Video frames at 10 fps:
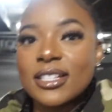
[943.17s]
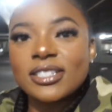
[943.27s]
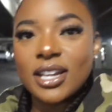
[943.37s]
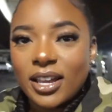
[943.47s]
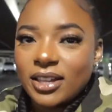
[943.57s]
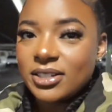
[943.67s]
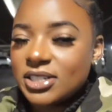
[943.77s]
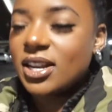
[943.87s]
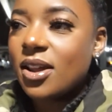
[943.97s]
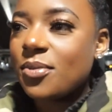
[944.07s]

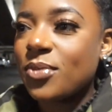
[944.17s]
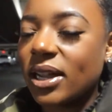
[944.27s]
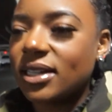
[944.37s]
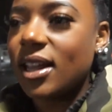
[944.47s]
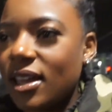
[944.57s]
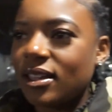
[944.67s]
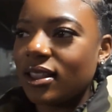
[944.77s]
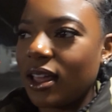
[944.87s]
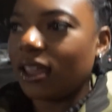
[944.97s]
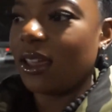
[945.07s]
changed my day.
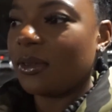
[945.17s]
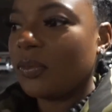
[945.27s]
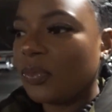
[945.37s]
Like,